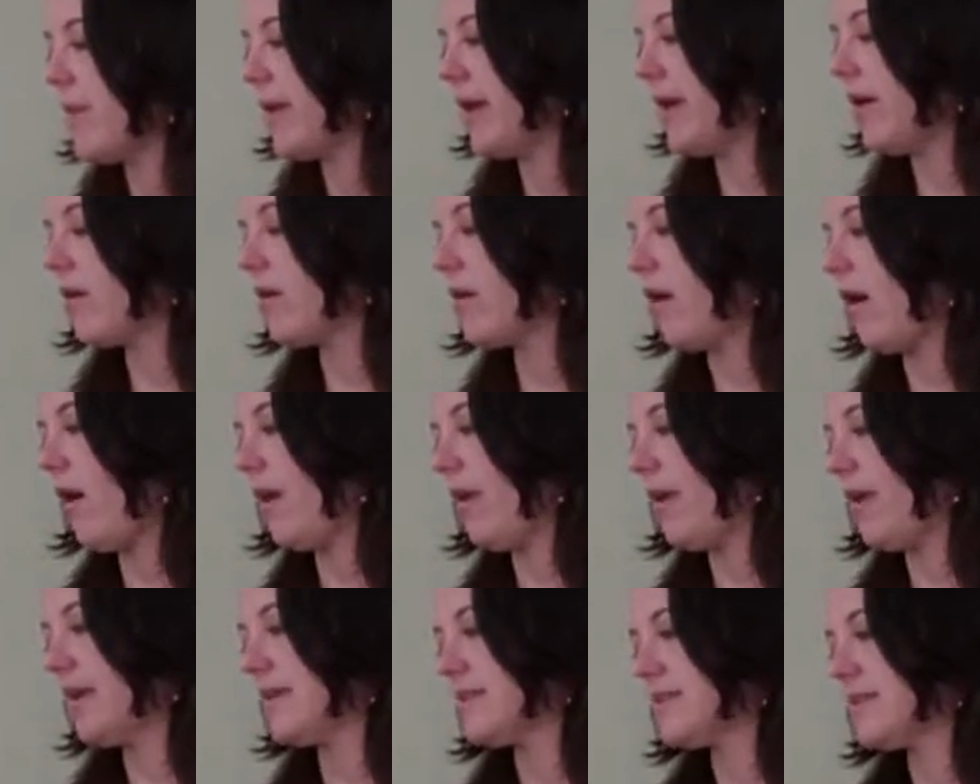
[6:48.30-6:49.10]
male
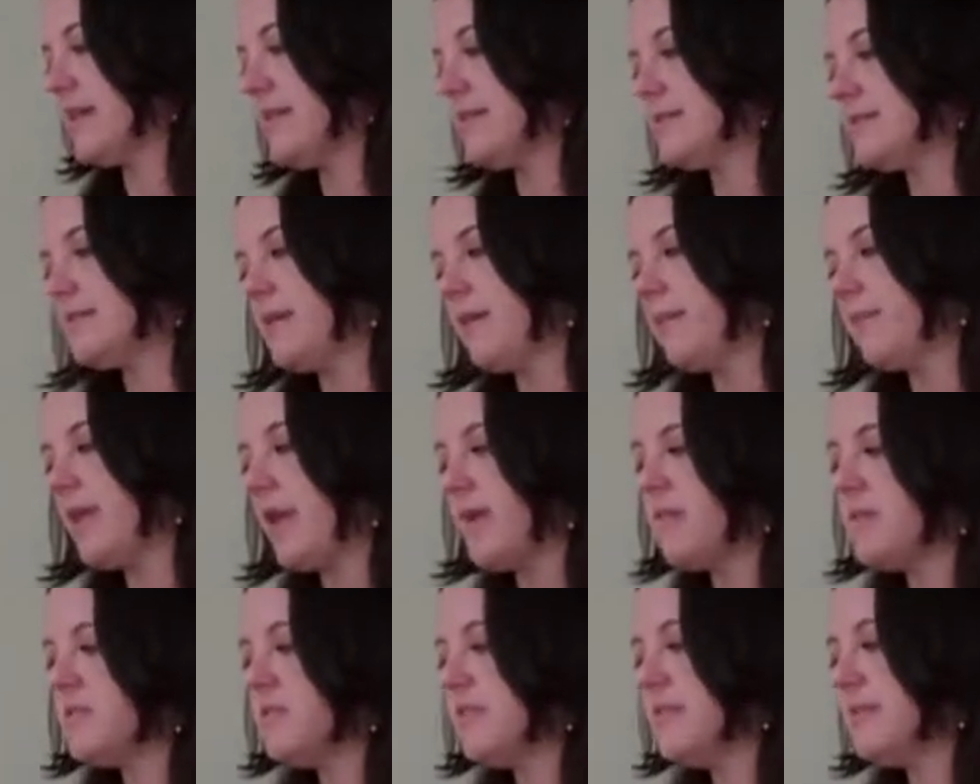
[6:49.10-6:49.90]
colleagues can
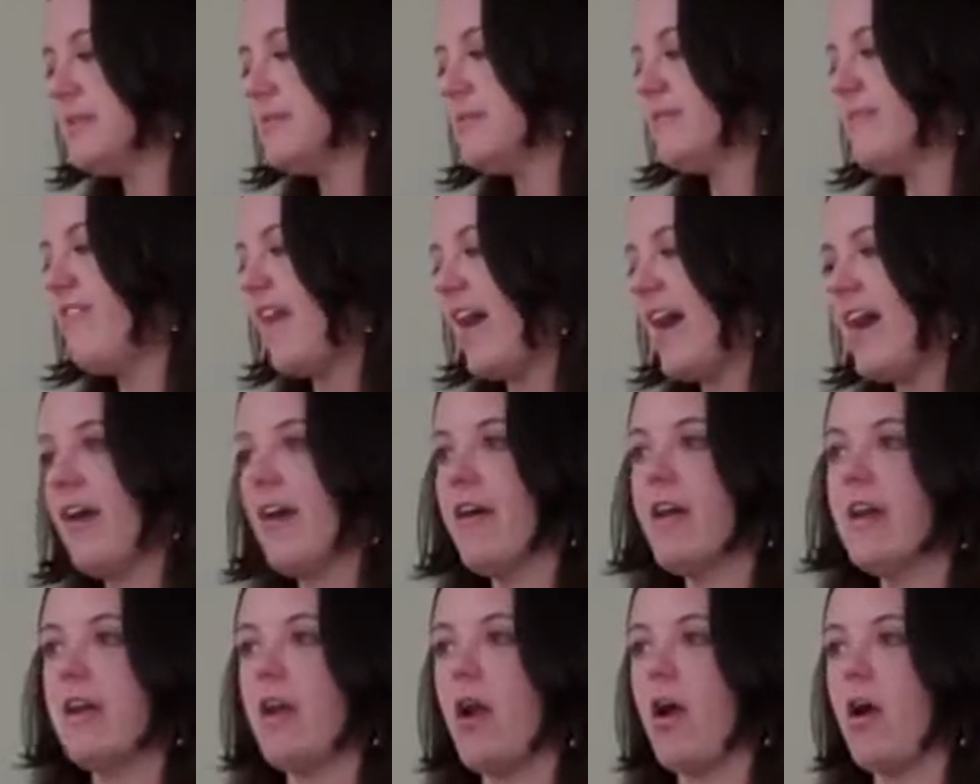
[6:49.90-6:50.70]
sometimes
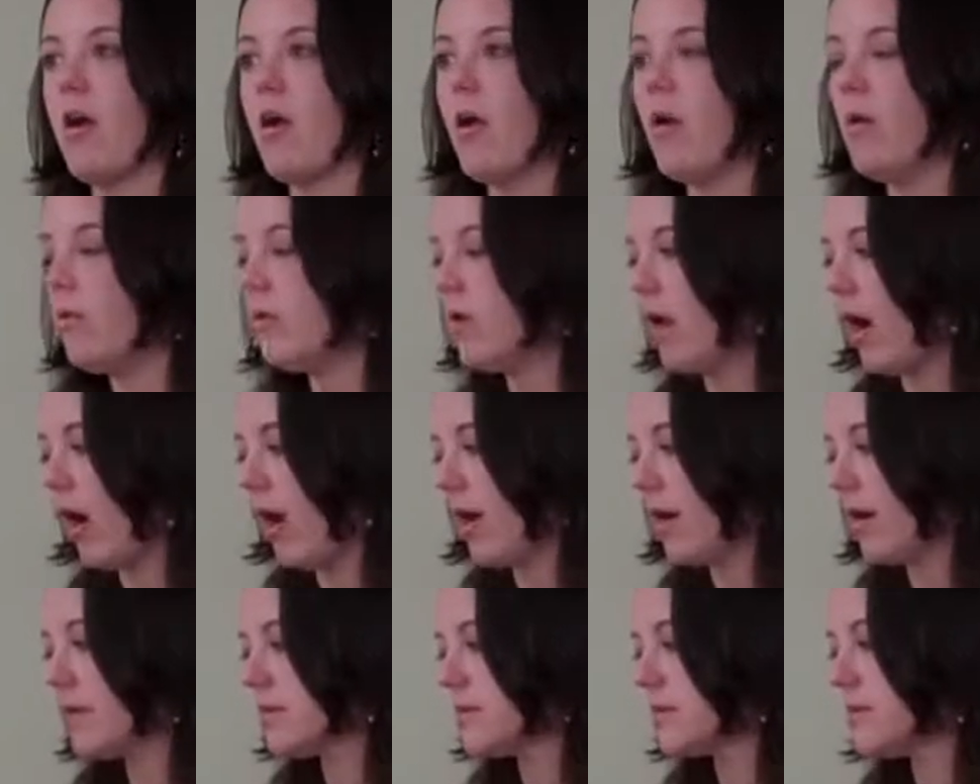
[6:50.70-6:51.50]
misfire in our own
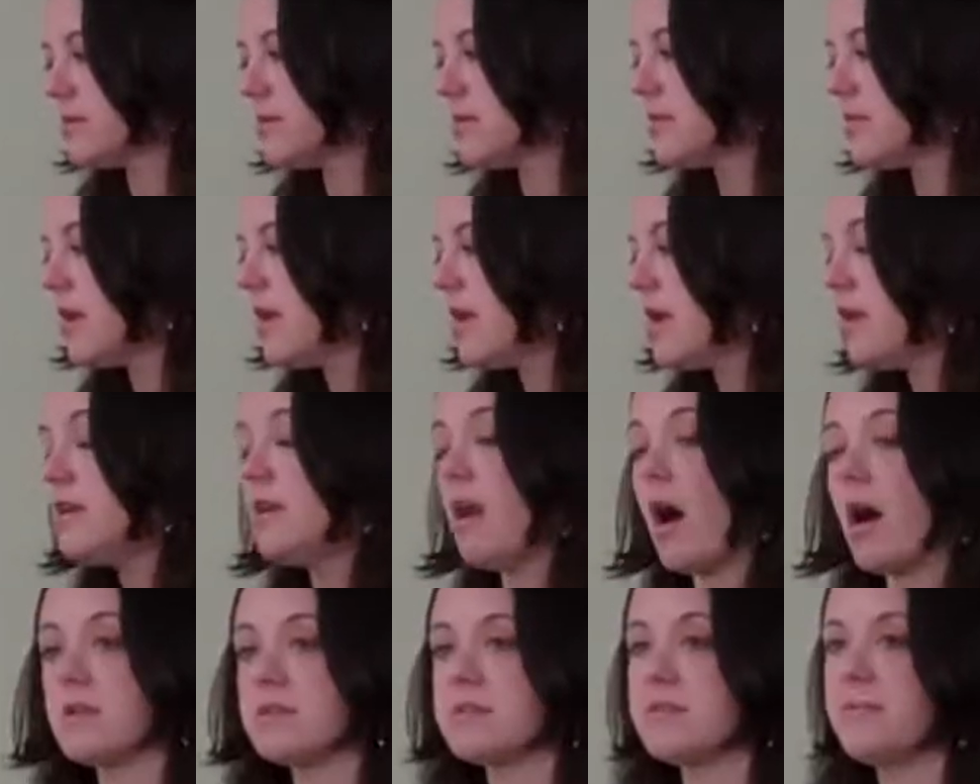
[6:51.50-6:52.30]
hearts,
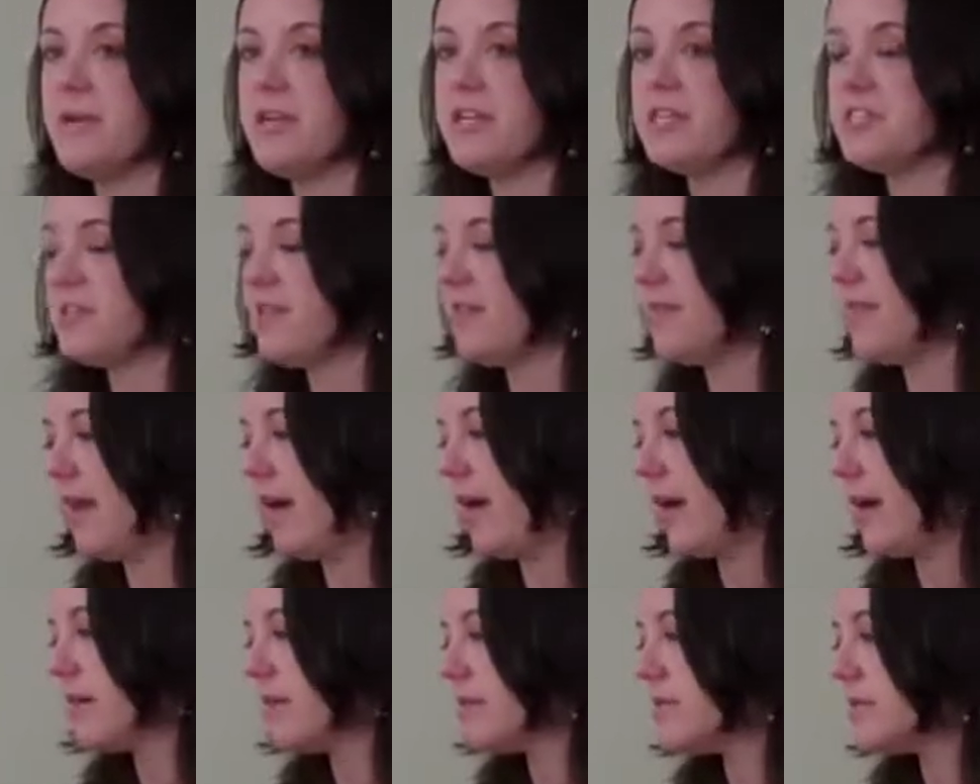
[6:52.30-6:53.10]
not to mention
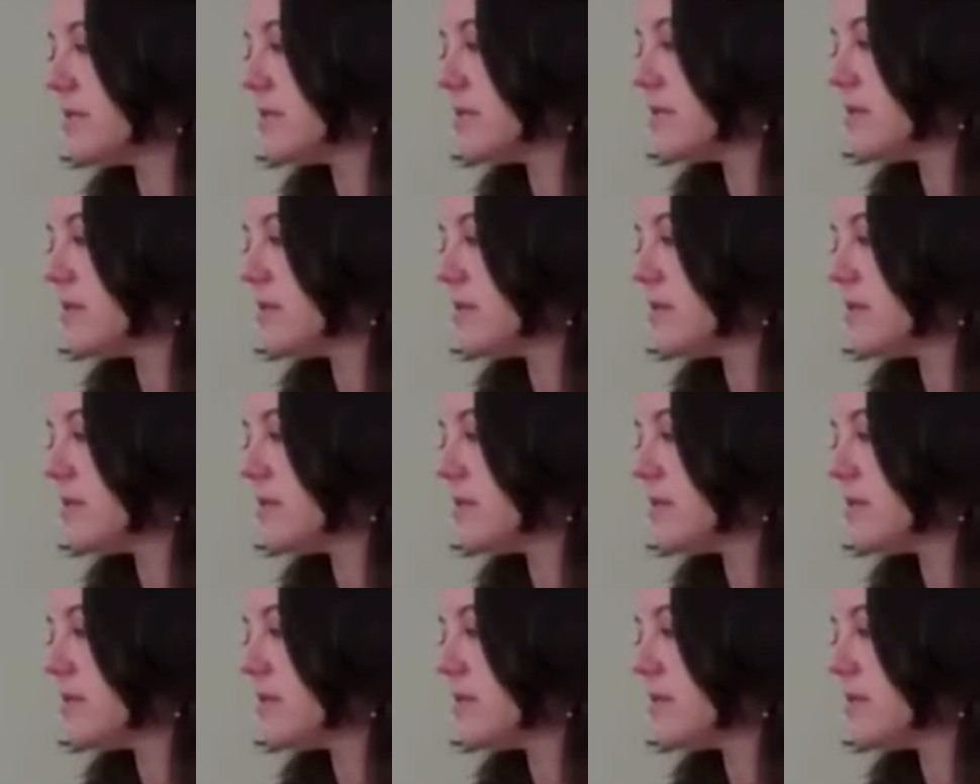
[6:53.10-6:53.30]
theirs.